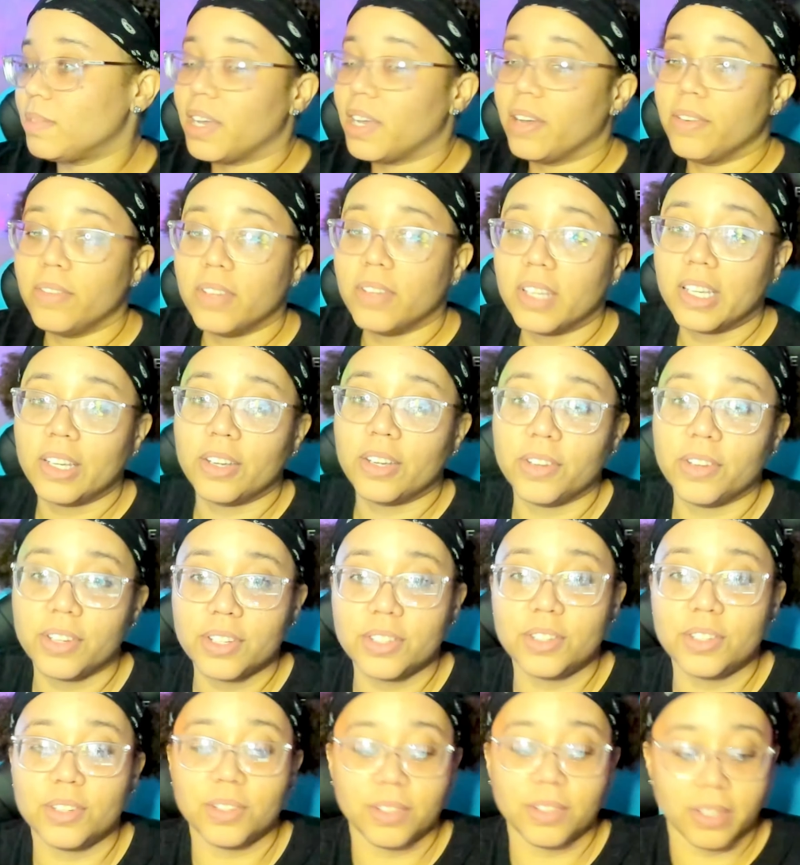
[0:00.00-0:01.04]
definitely
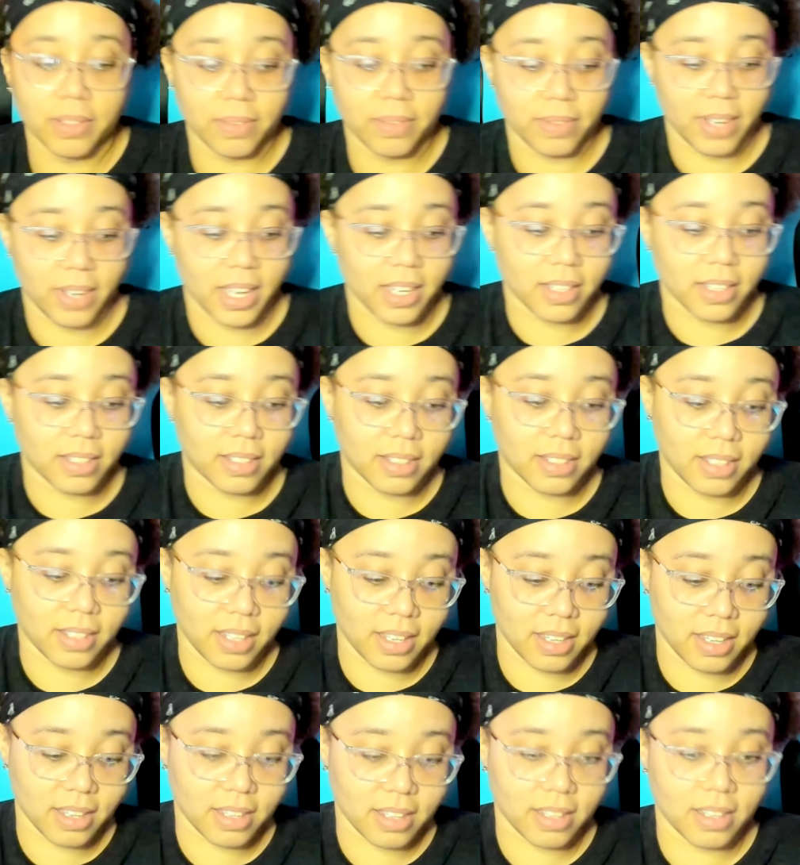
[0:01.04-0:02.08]
going to invest
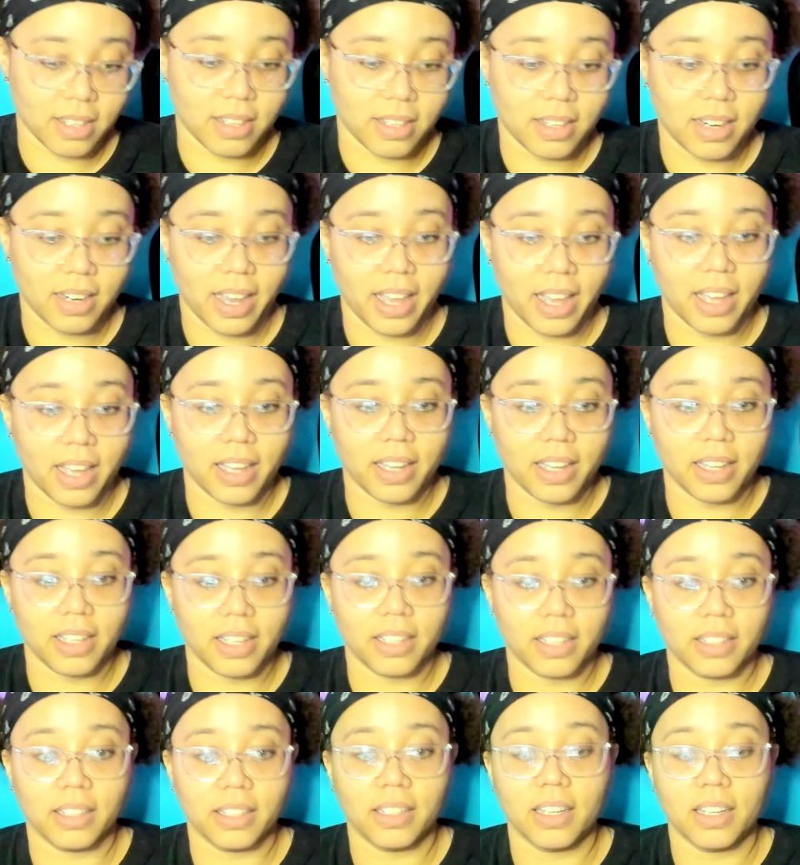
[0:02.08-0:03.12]
in
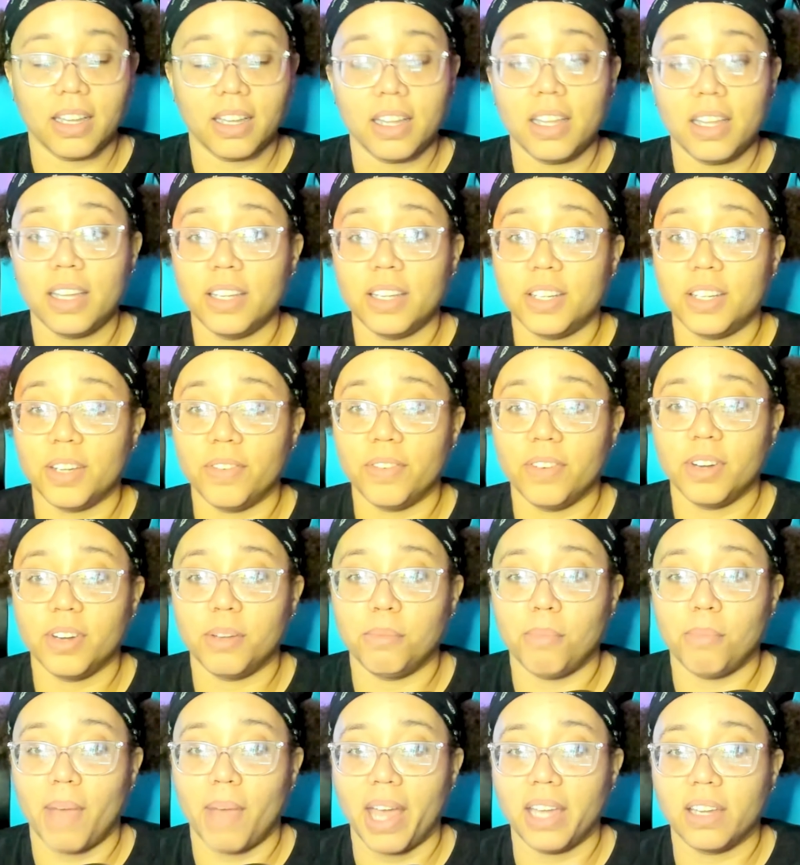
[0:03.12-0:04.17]
a
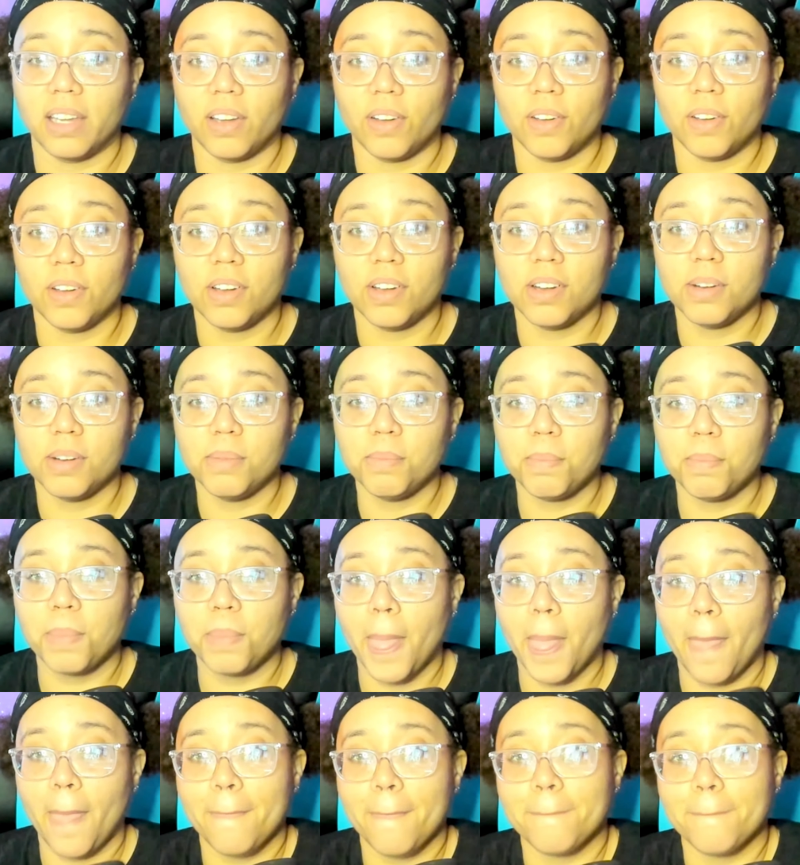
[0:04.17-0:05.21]
different mic arm
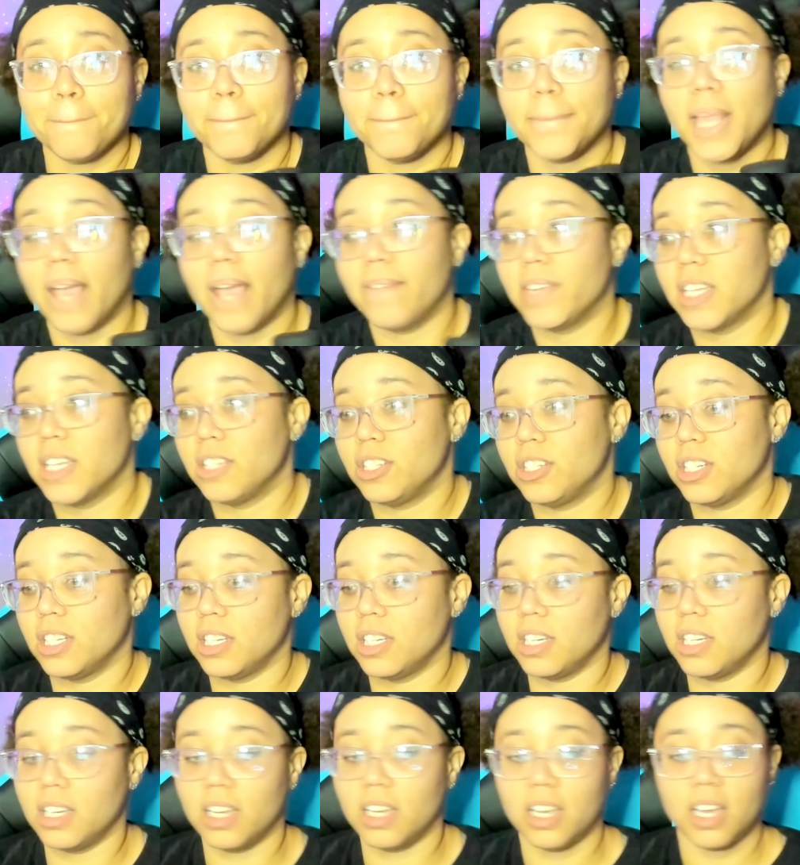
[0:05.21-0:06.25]

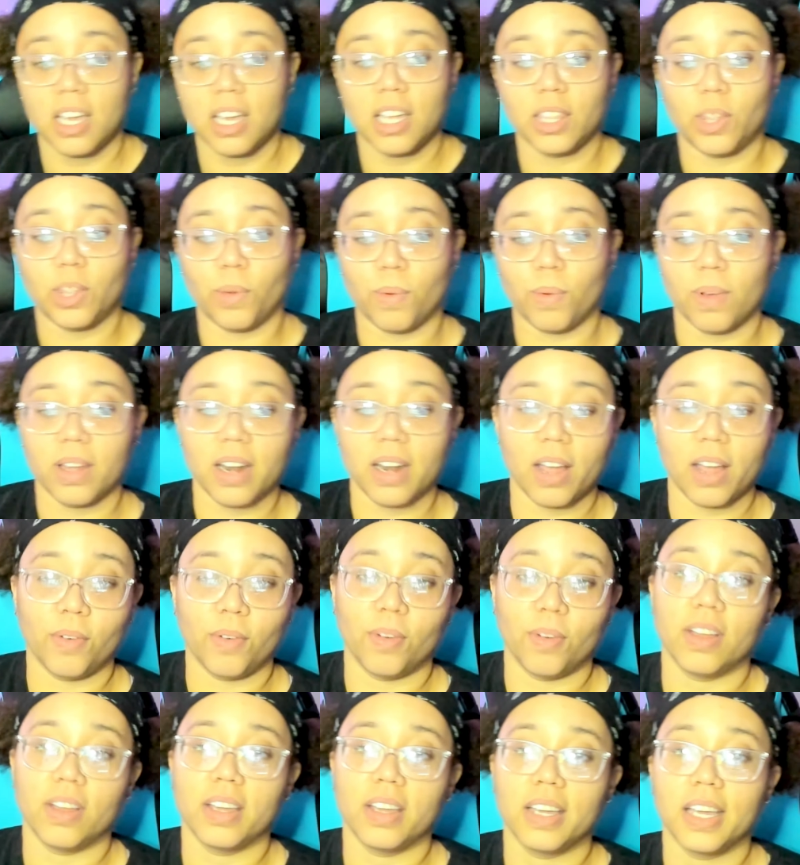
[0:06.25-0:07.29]
eventually. The one I
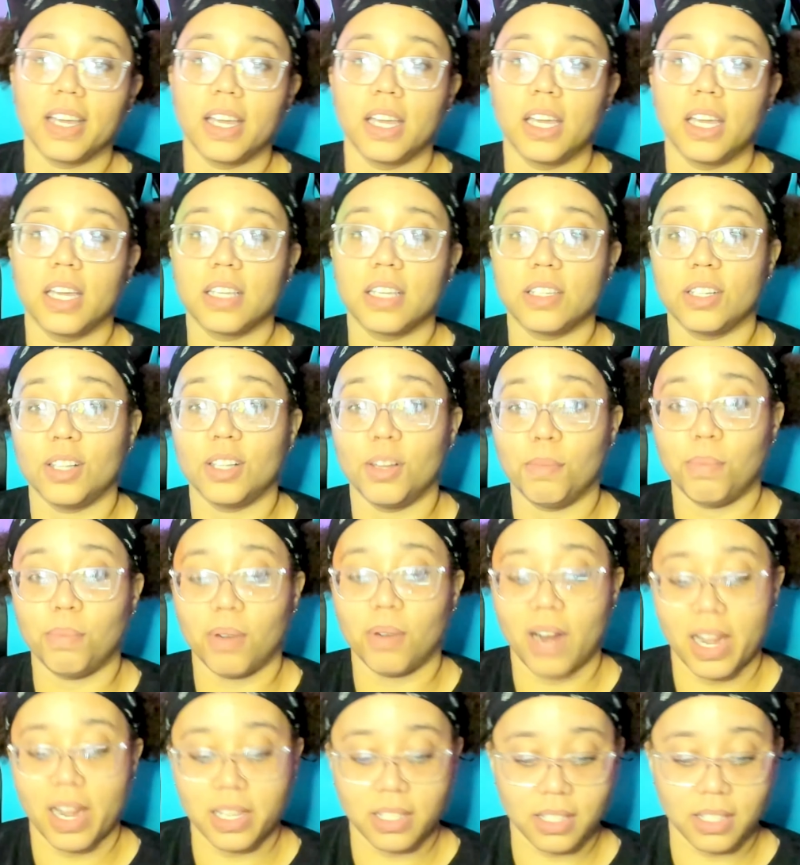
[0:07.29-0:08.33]
want is a little
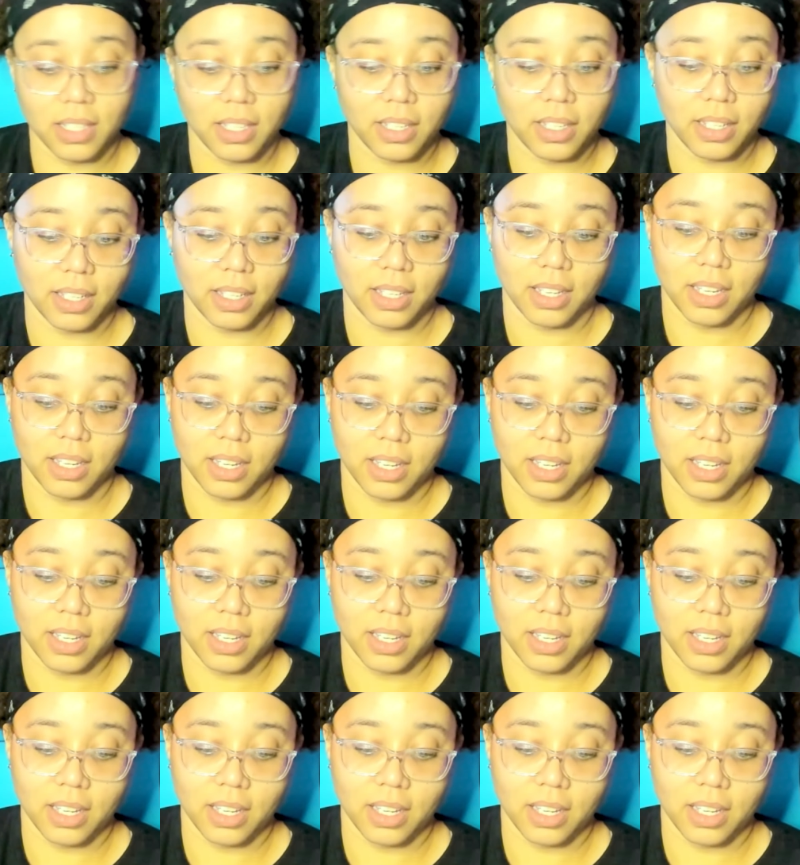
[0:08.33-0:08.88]
pricey.